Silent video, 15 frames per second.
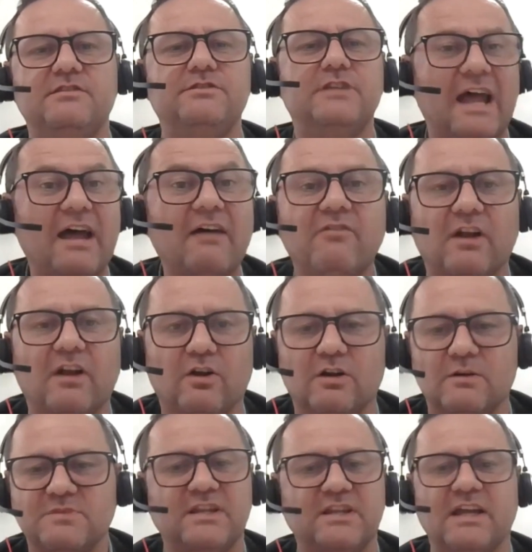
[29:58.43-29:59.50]

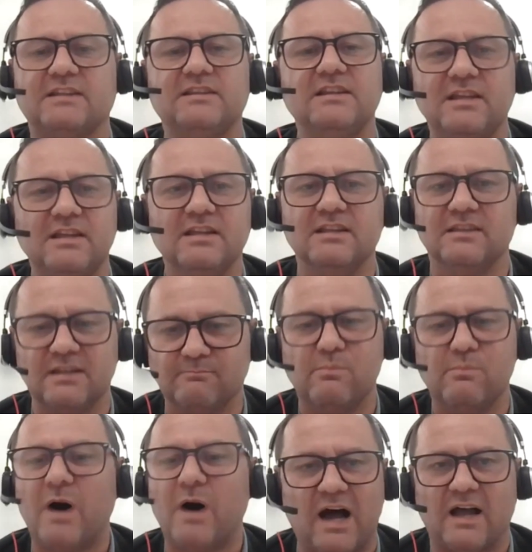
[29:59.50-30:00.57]
developed that in the
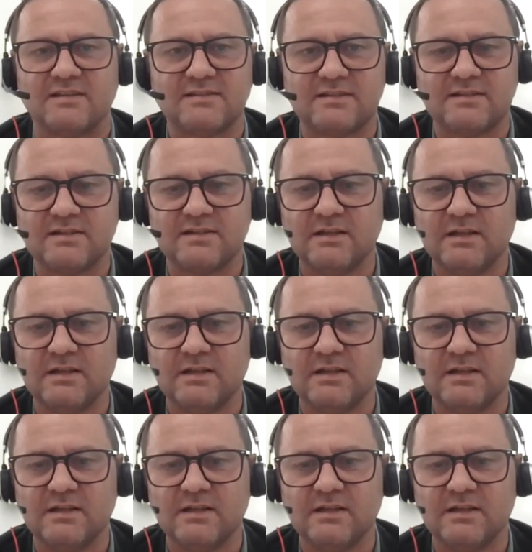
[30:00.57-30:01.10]
past,